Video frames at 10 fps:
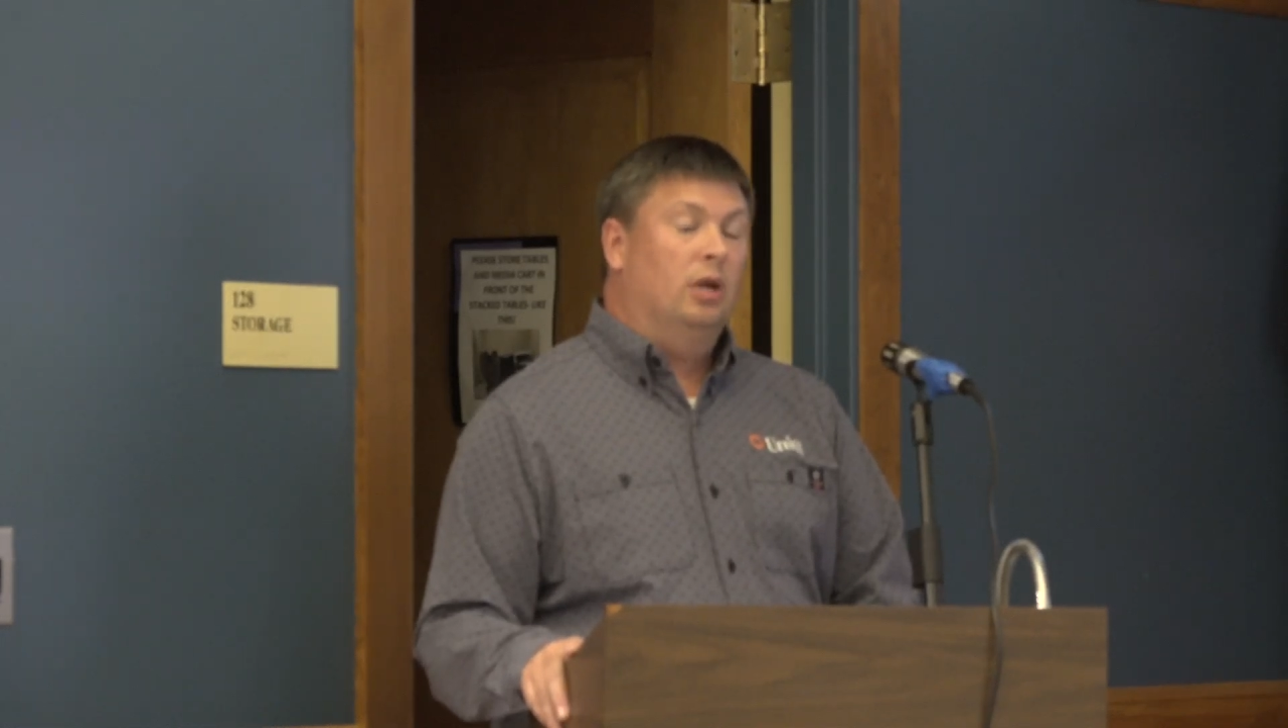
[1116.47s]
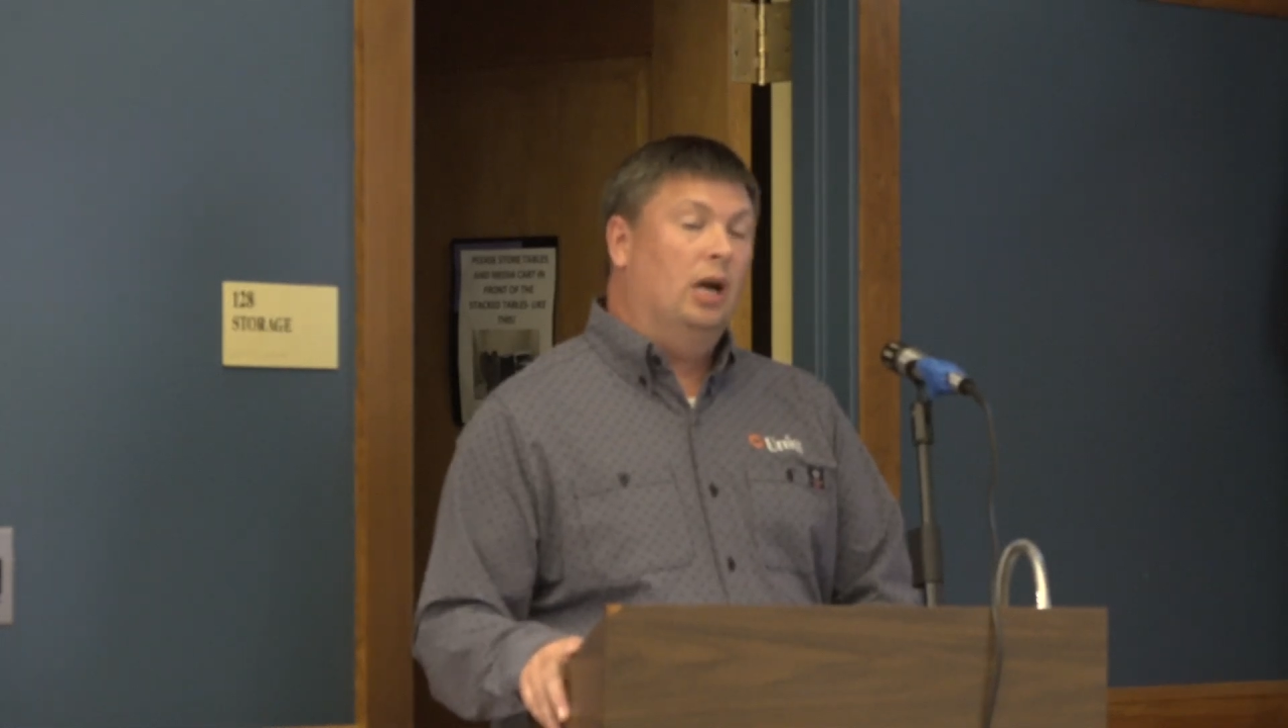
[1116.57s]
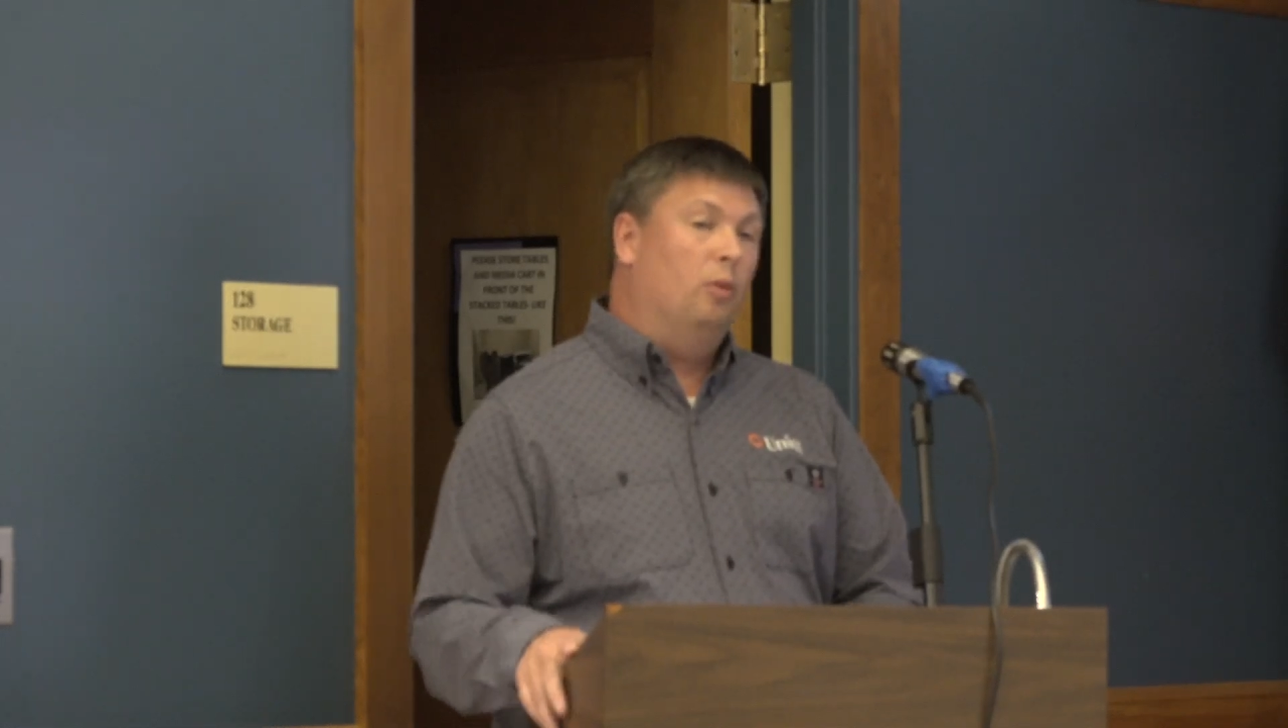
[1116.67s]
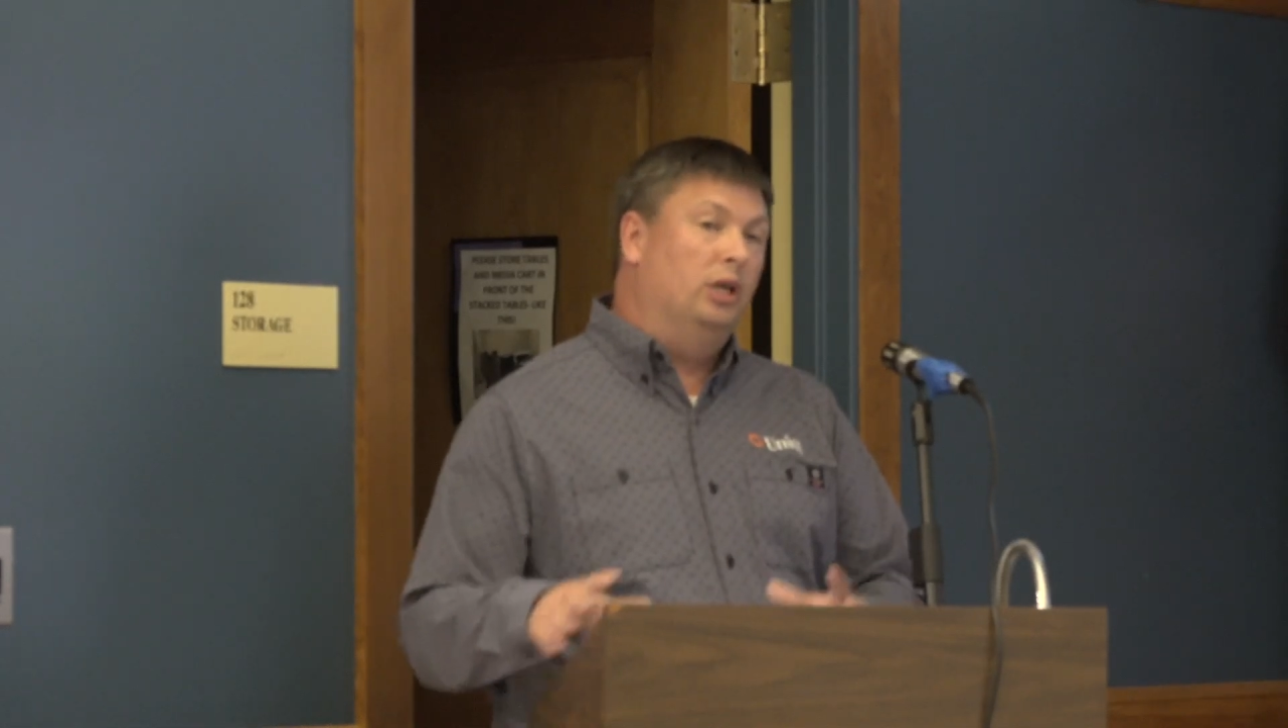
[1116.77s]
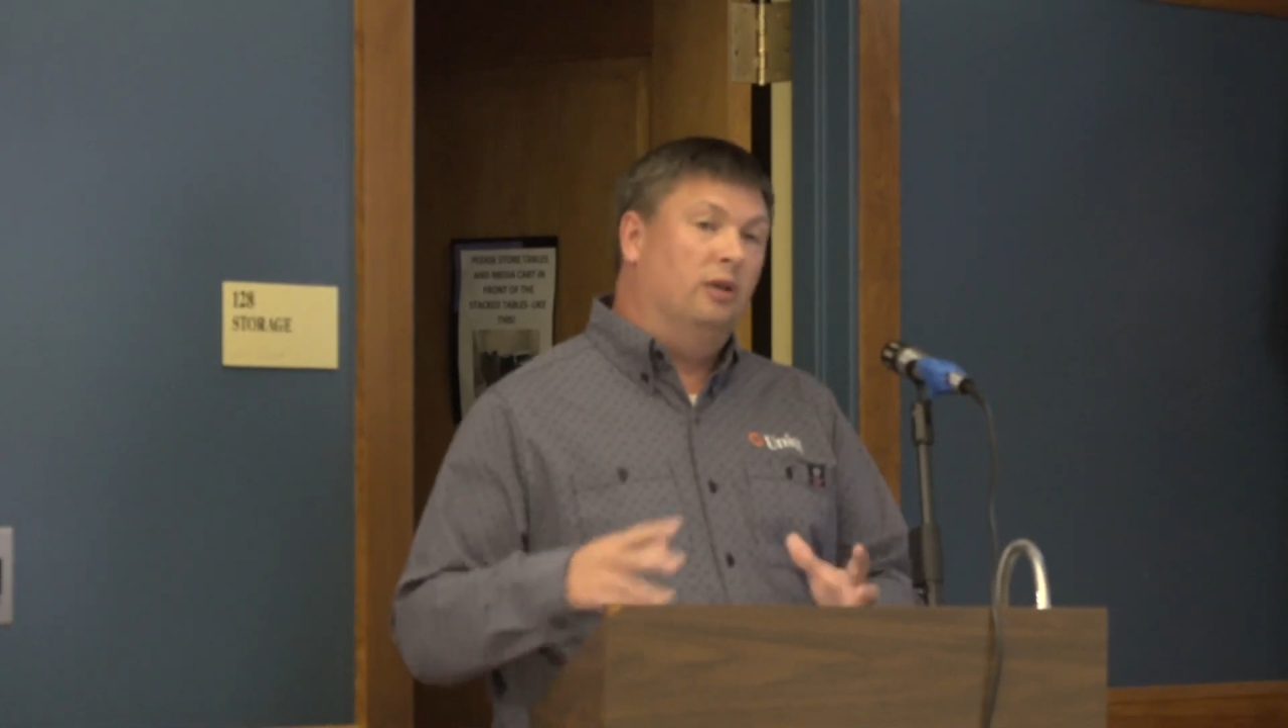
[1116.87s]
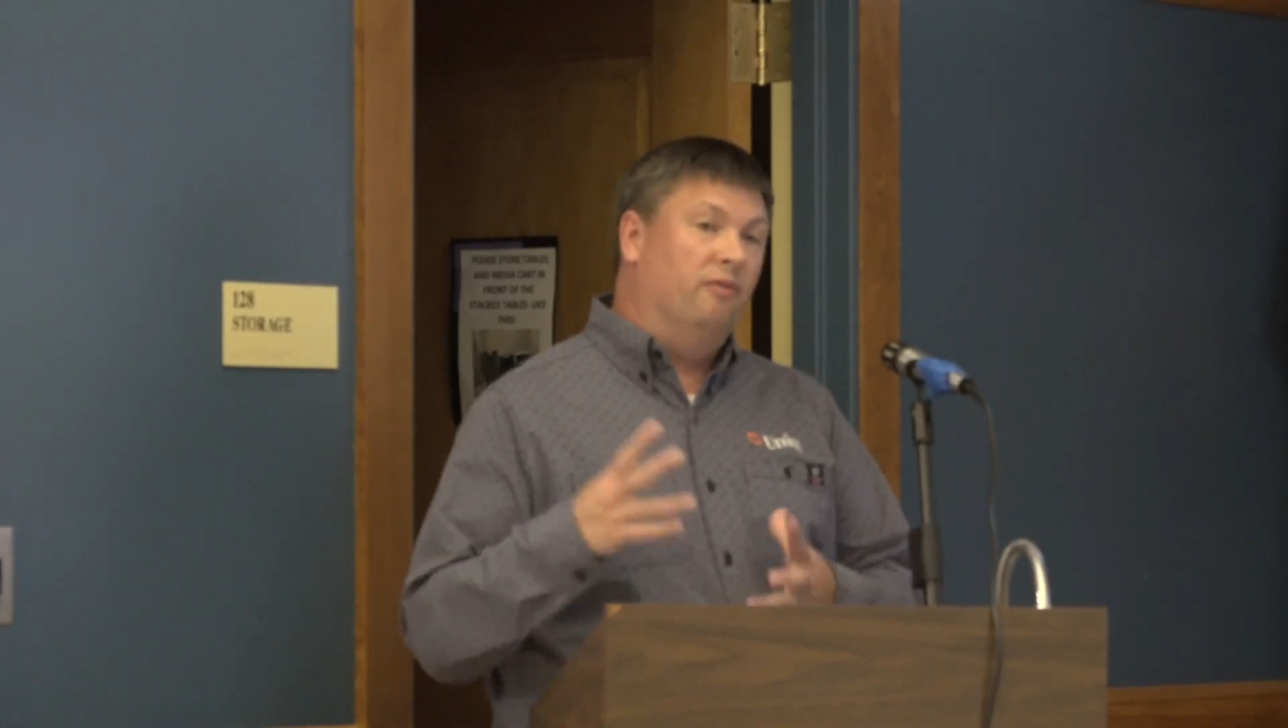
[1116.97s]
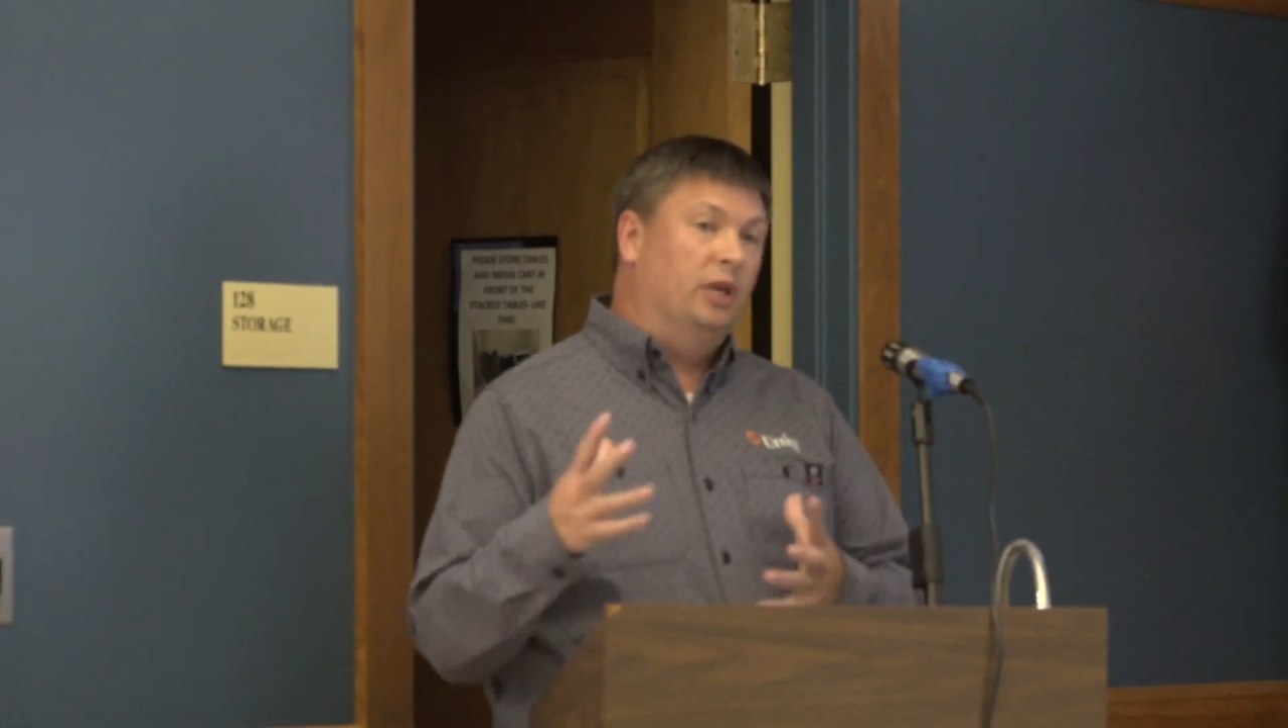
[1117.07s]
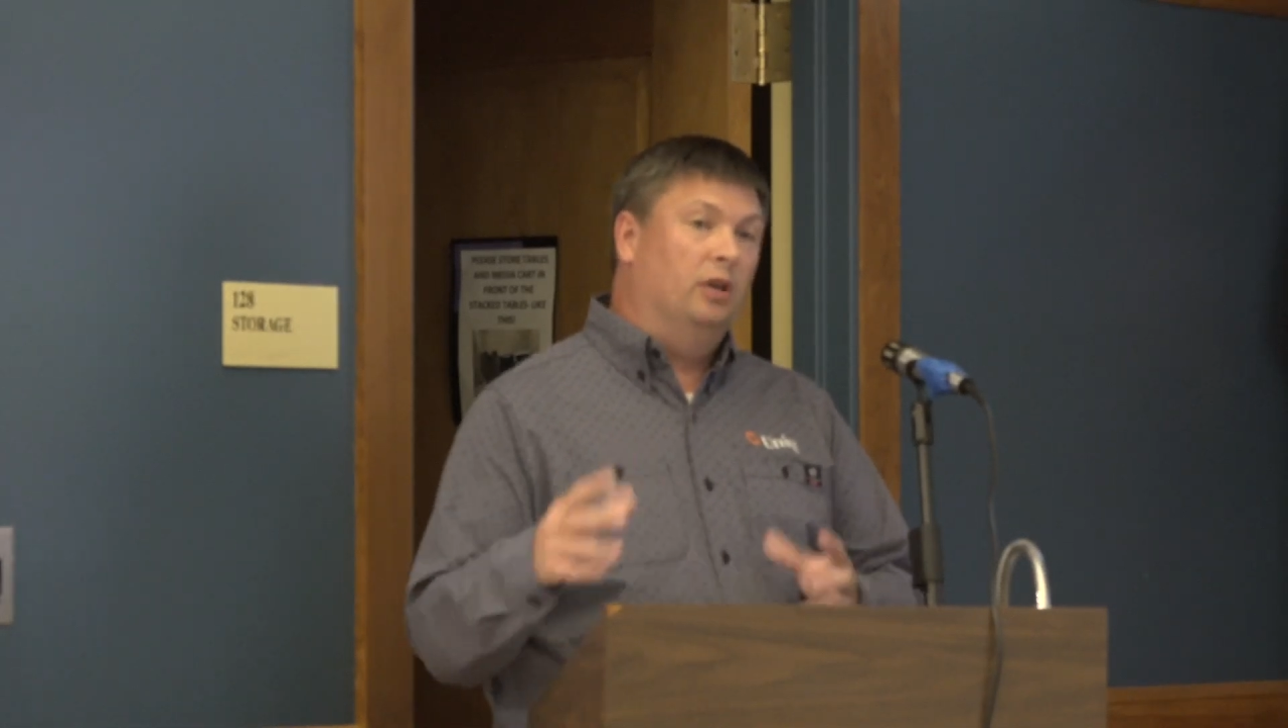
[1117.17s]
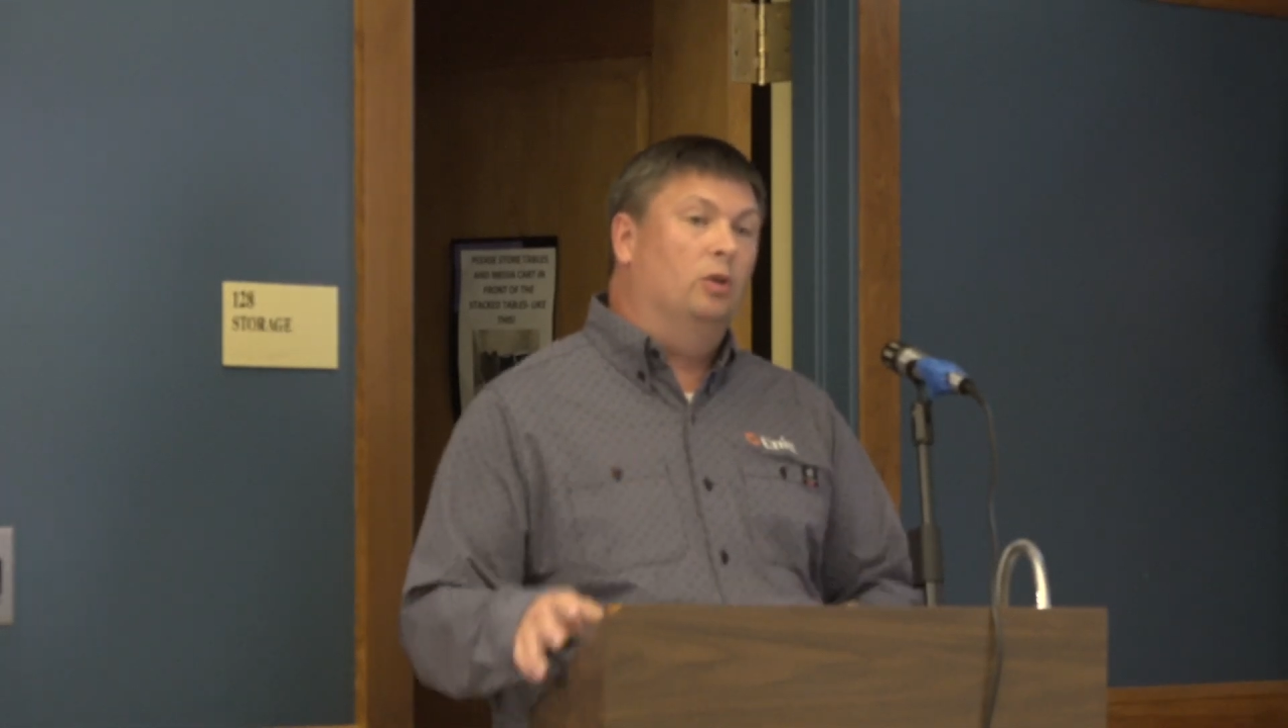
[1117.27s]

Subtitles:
how do we configure